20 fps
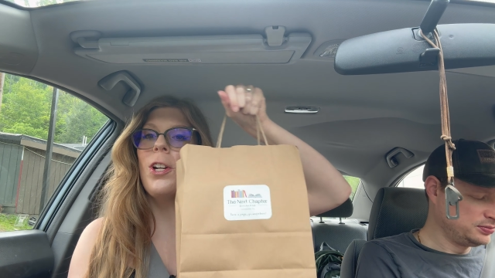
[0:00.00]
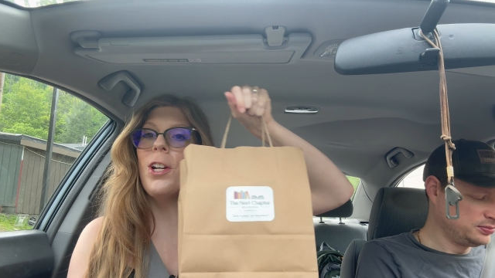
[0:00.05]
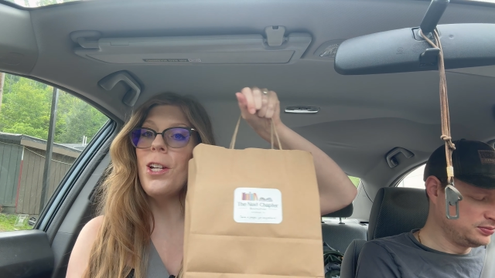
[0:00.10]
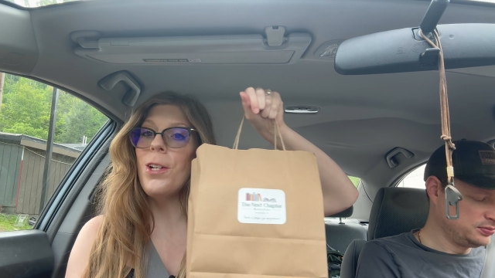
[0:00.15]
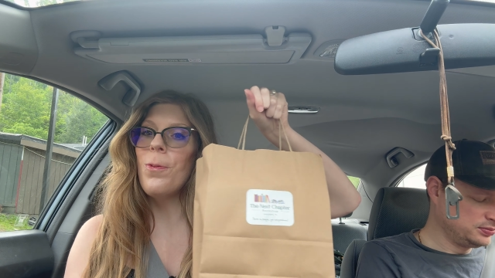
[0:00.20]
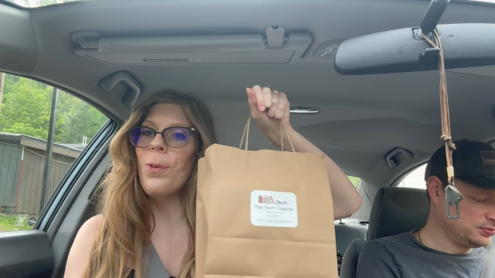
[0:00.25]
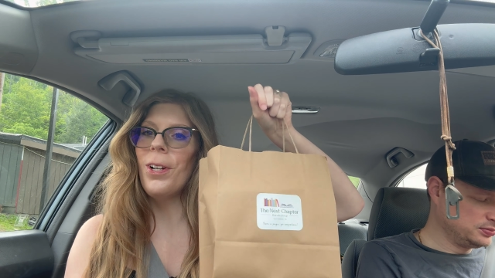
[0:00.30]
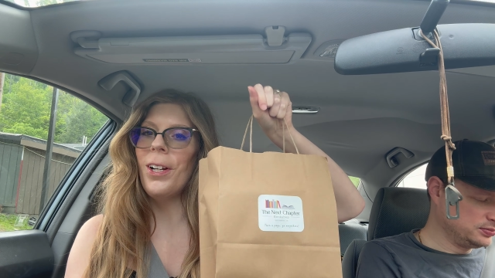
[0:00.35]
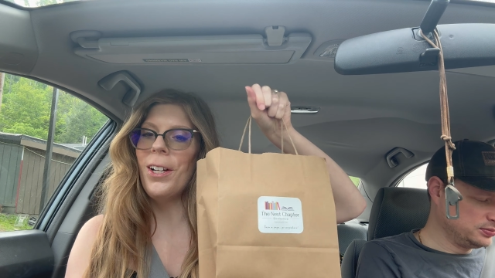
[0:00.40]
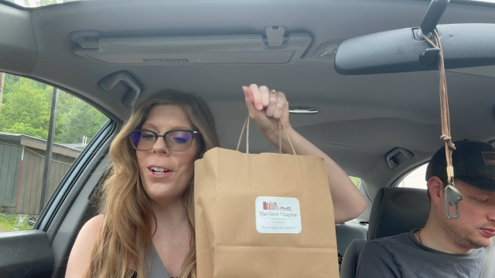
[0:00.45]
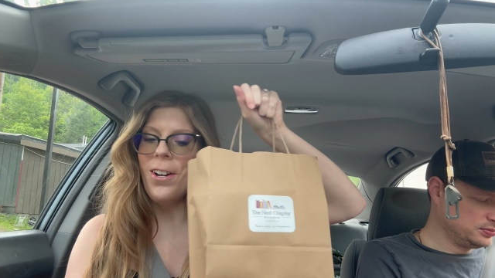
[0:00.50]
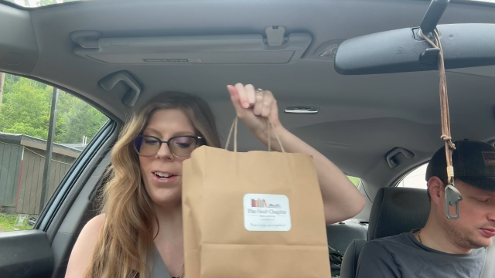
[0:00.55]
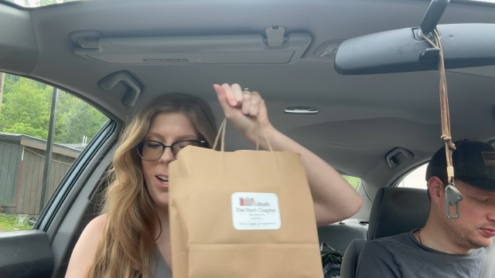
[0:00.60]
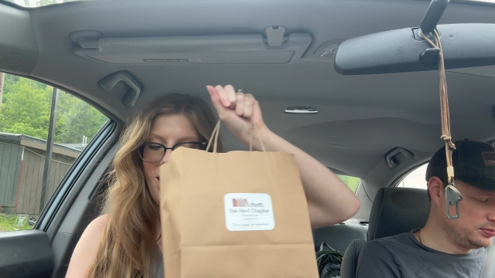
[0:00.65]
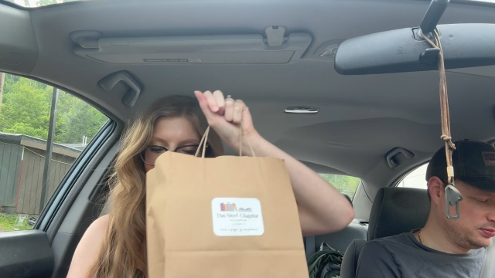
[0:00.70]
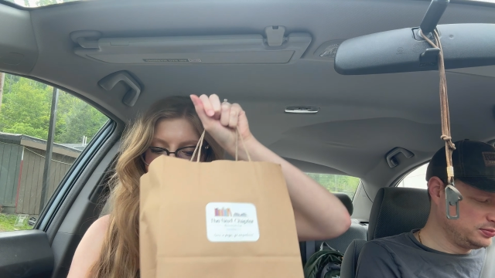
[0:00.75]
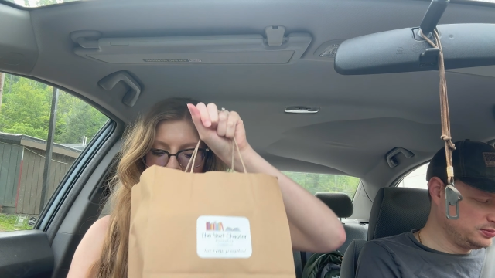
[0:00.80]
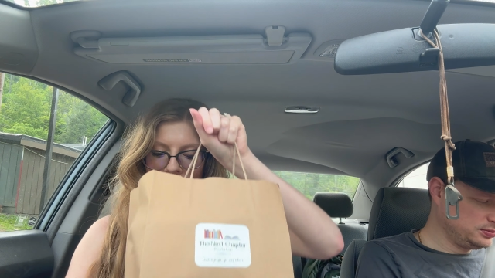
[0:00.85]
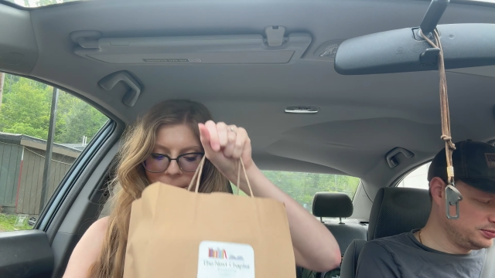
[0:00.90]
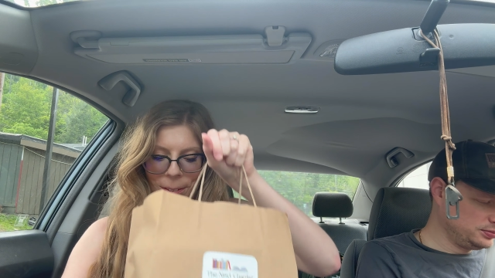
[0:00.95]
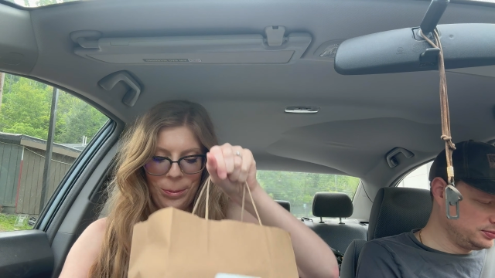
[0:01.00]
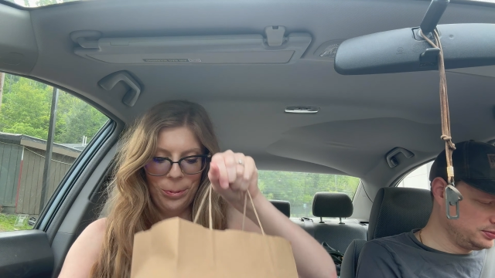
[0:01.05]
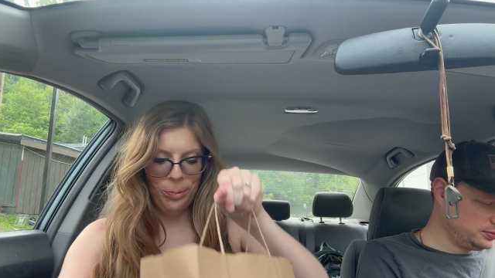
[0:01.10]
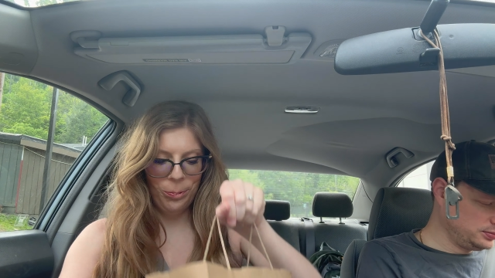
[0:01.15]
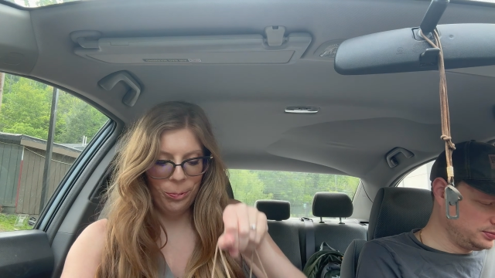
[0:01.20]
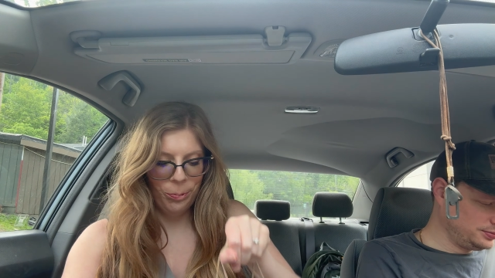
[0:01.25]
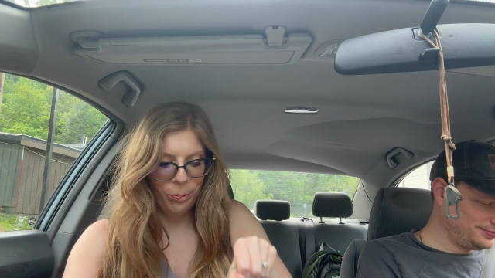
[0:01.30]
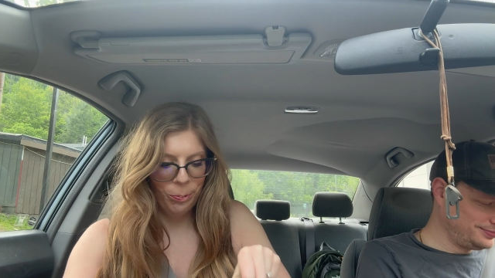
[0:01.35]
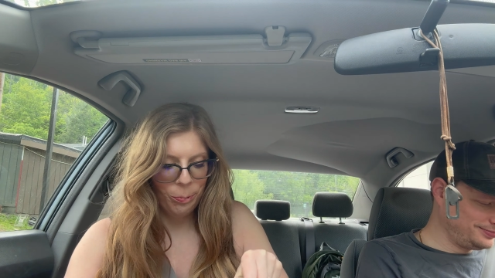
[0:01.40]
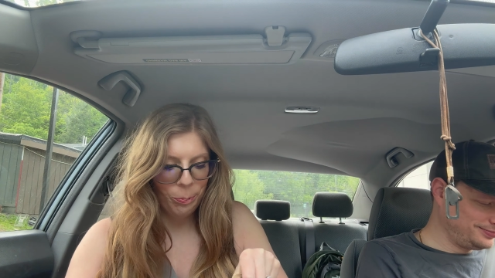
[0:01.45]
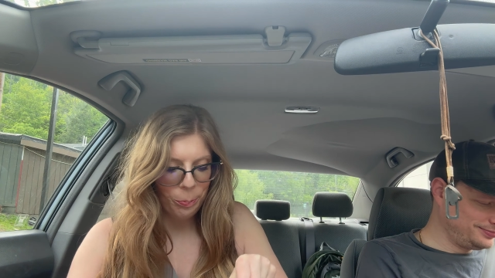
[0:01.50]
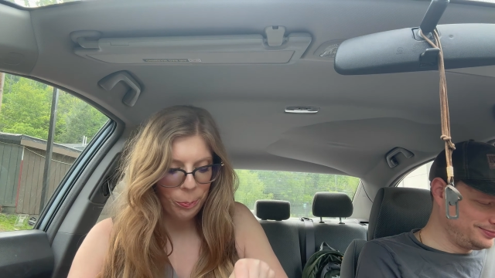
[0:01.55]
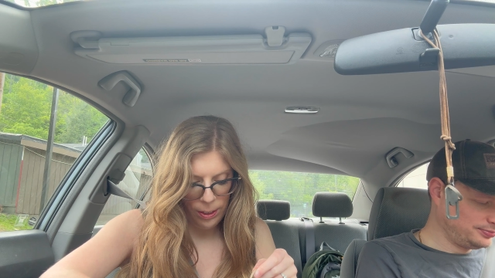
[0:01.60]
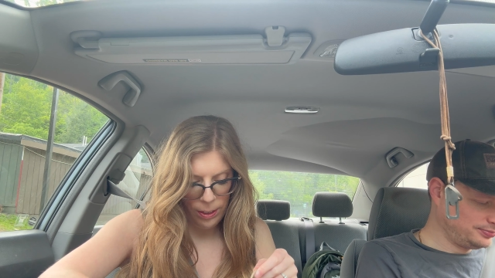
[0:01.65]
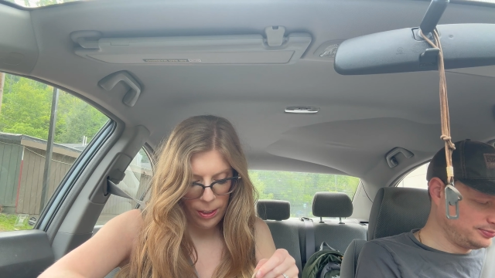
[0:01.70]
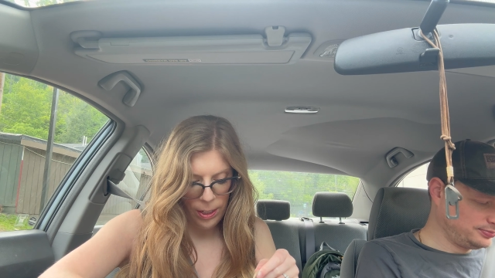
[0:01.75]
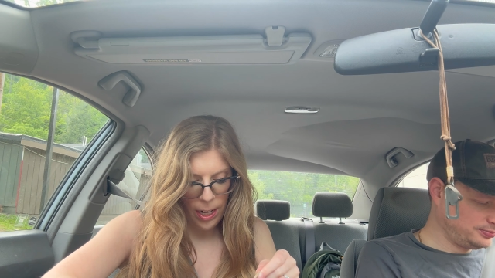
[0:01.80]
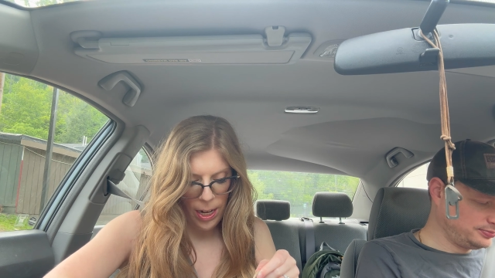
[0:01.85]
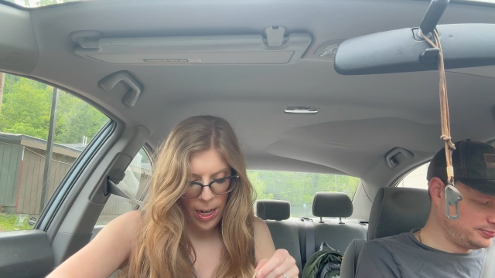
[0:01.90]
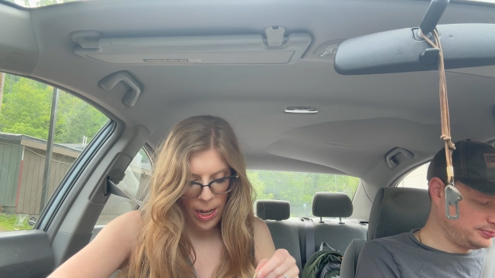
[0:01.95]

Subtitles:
you what I got. So,